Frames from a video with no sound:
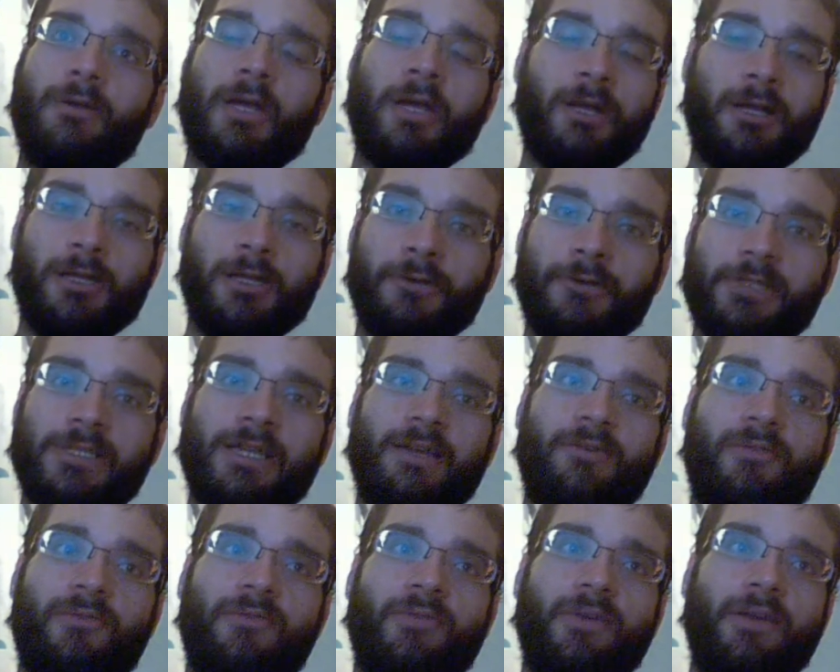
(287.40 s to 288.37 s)

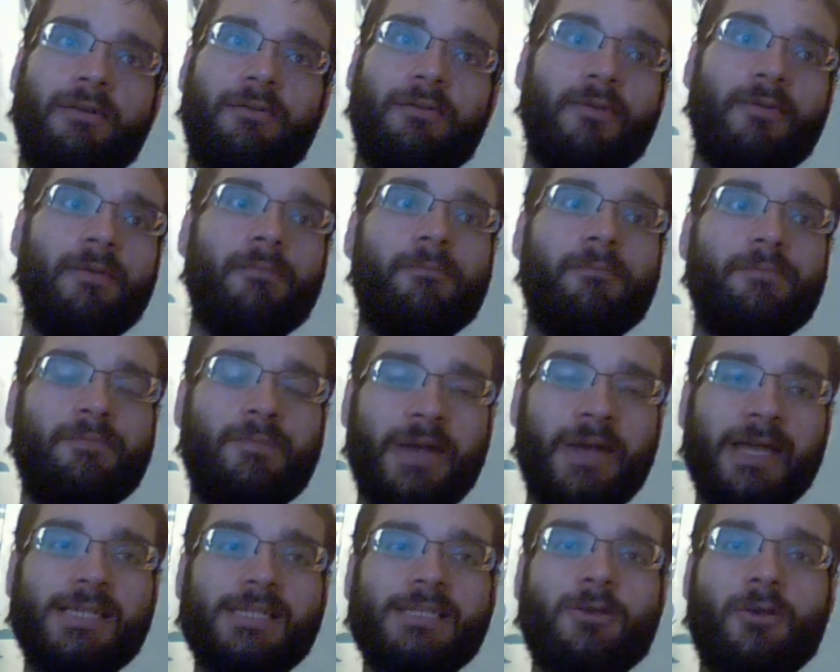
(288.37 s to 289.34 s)
conclusive
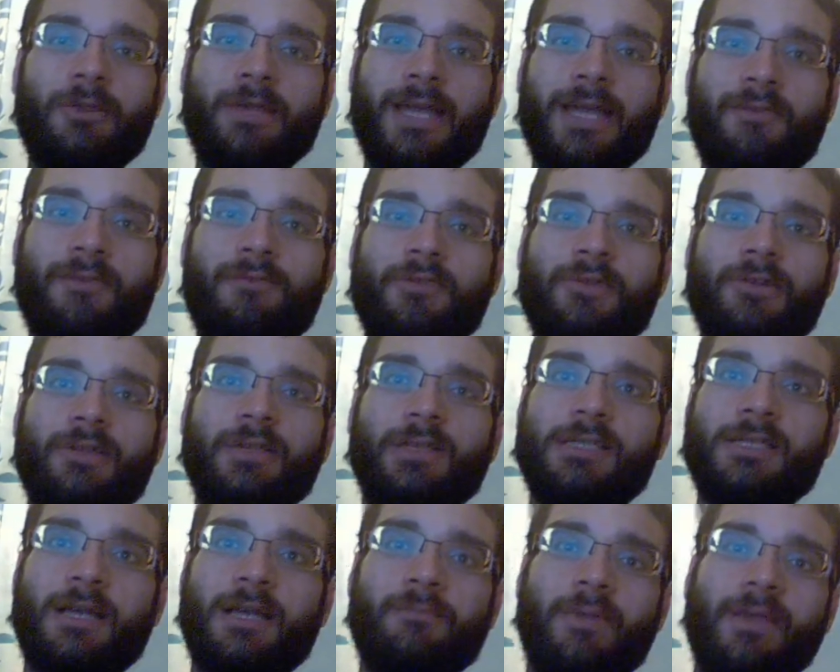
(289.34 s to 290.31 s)
based on the
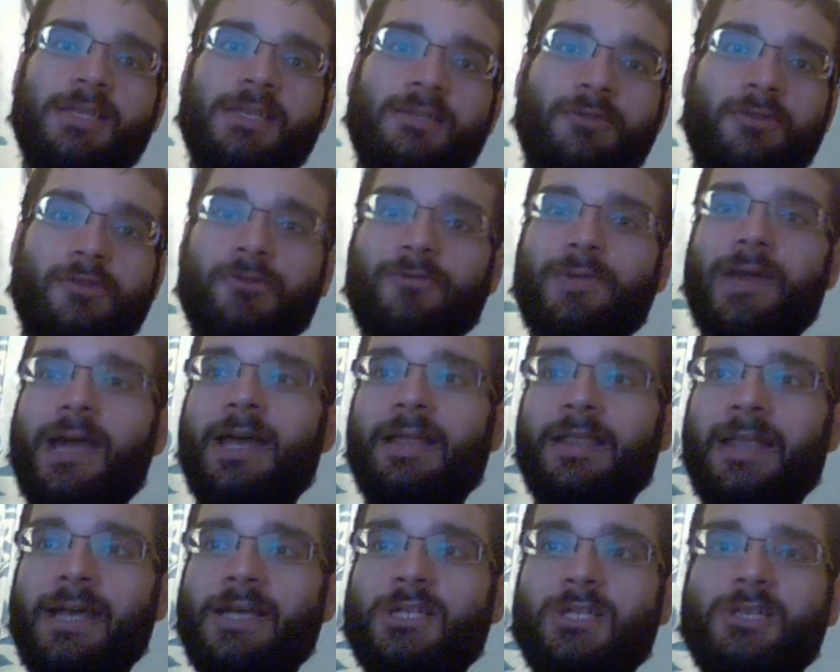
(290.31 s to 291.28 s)
evidence and based on the direct
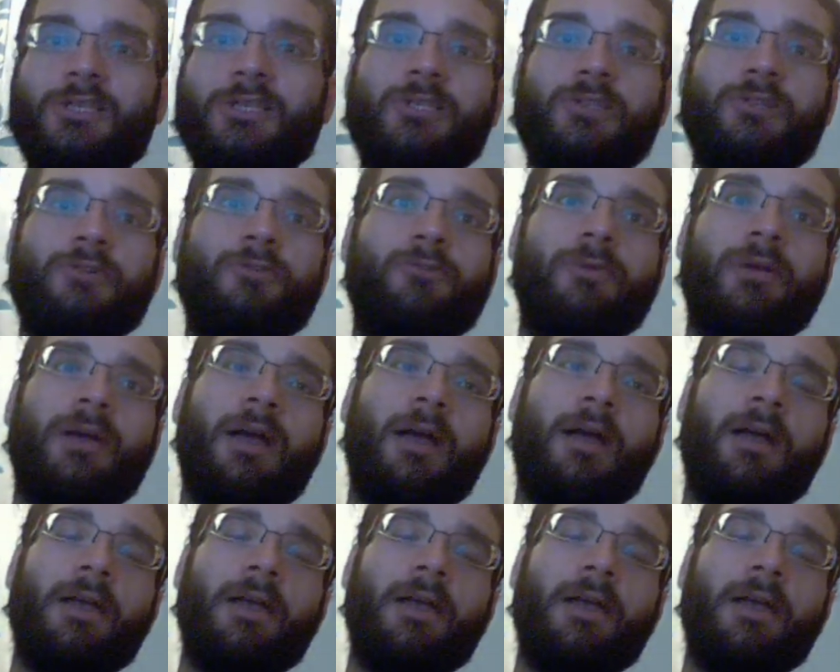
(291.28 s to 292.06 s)
connections to,